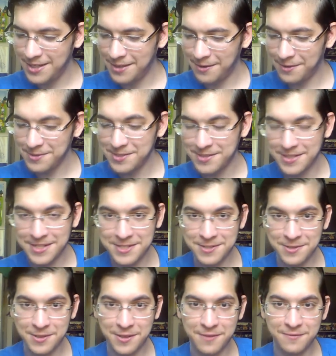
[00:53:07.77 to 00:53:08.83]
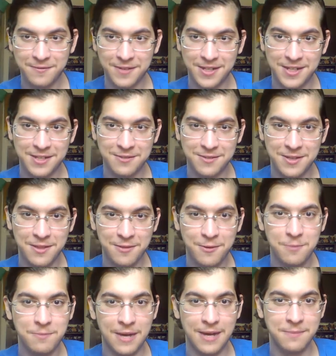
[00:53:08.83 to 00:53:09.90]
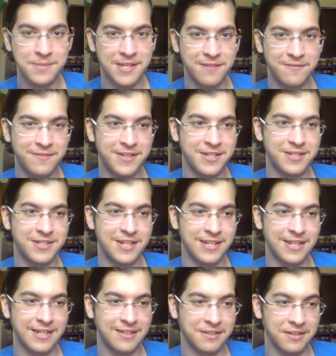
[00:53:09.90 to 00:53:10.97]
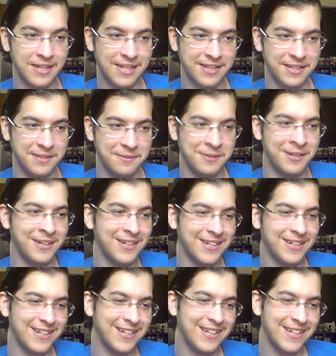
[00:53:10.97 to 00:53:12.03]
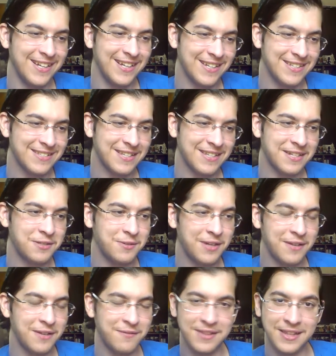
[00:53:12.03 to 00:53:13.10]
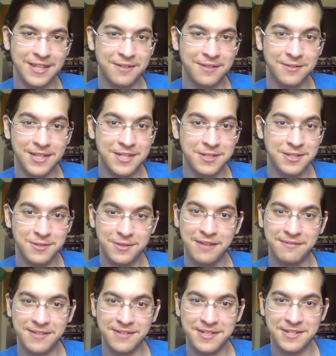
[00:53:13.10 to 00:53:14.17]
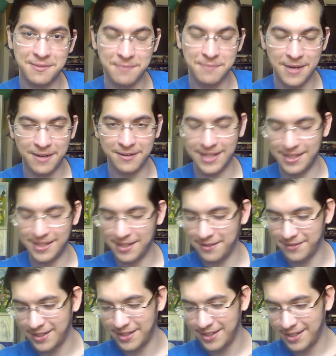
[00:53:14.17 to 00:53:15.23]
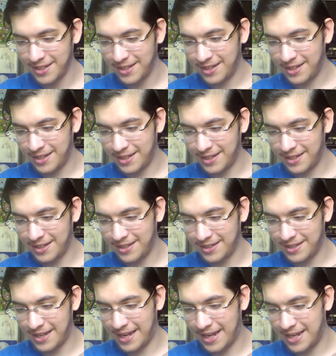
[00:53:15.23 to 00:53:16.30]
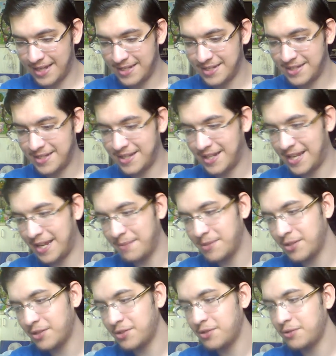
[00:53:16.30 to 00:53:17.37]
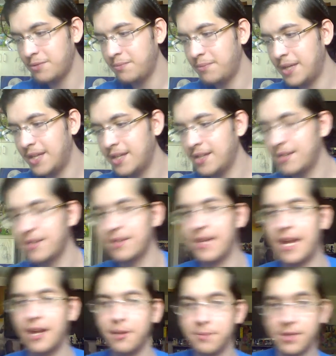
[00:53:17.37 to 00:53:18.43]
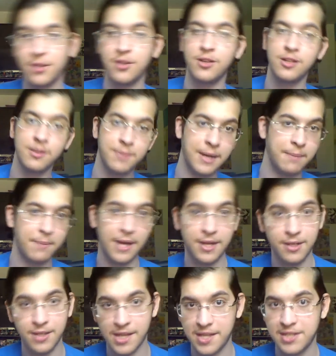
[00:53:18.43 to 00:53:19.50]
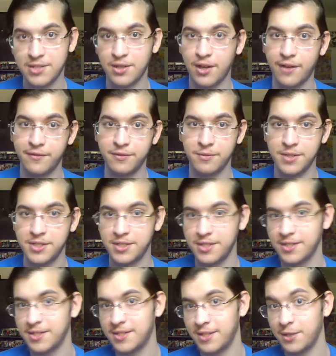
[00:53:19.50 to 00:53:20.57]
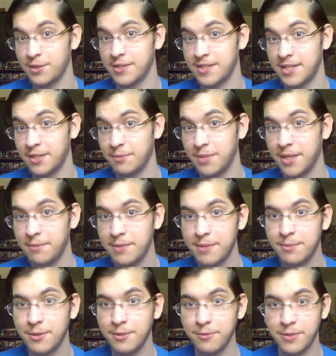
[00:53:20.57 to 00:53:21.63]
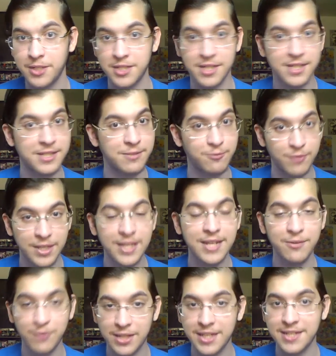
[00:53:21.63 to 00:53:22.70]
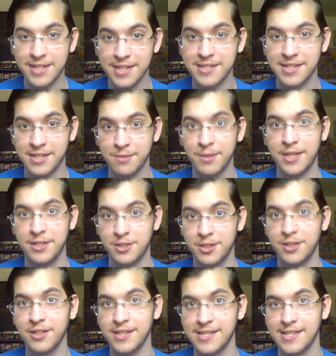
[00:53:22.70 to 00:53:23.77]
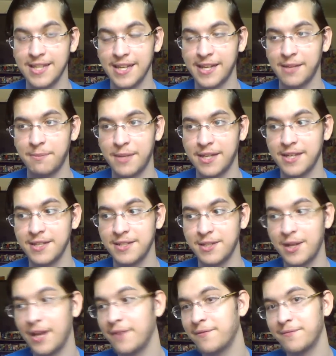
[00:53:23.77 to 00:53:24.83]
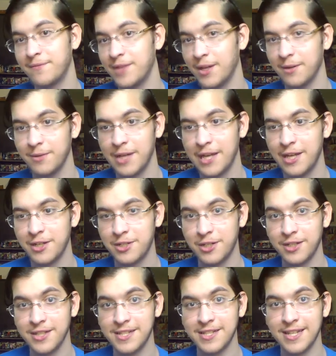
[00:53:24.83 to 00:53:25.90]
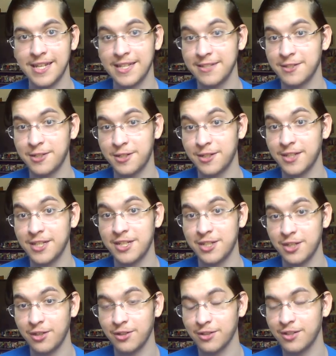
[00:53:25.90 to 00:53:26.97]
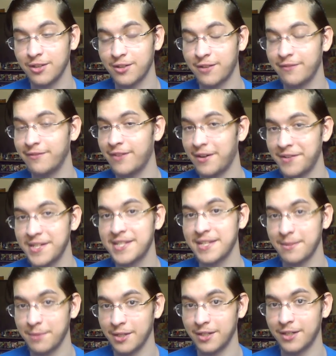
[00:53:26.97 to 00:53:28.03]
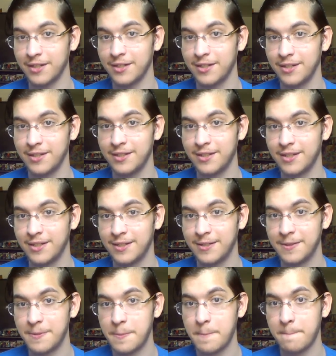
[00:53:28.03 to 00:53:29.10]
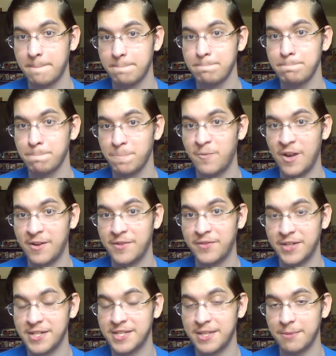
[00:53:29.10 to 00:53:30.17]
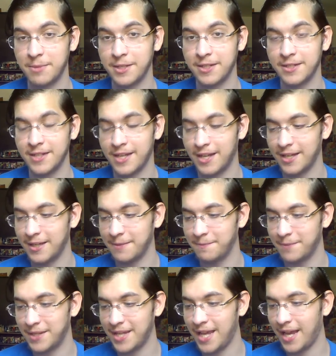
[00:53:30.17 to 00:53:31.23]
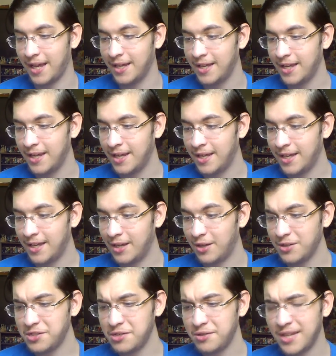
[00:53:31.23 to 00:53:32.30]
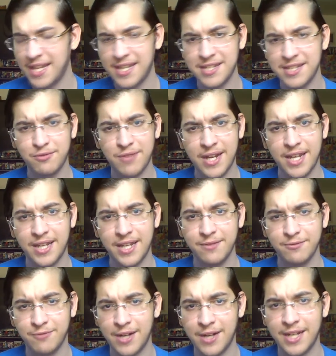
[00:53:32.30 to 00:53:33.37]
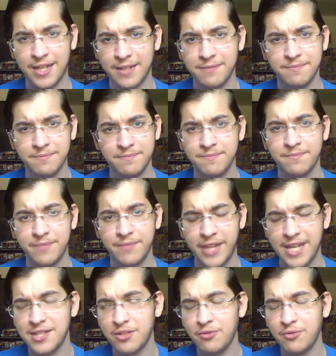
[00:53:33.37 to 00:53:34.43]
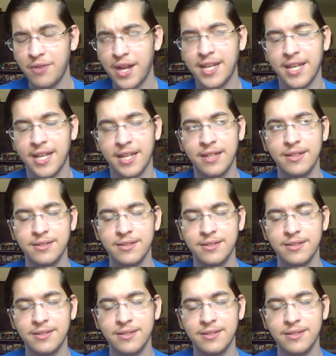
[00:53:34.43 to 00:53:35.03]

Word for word: Also, they showed off, you can throw bombs at fish and then collect them. It's like literally shooting fish in a barrel. I love it. And the game is also being helped along by Monolith Soft, which is, you know, the Xenoblade people, which really does explain Shirtless Link, because you have, you know, Shirtless Link and Shirtless Shulk look very similar. Very, very similar. But yeah. Also, Link is a righty. Link is a righty.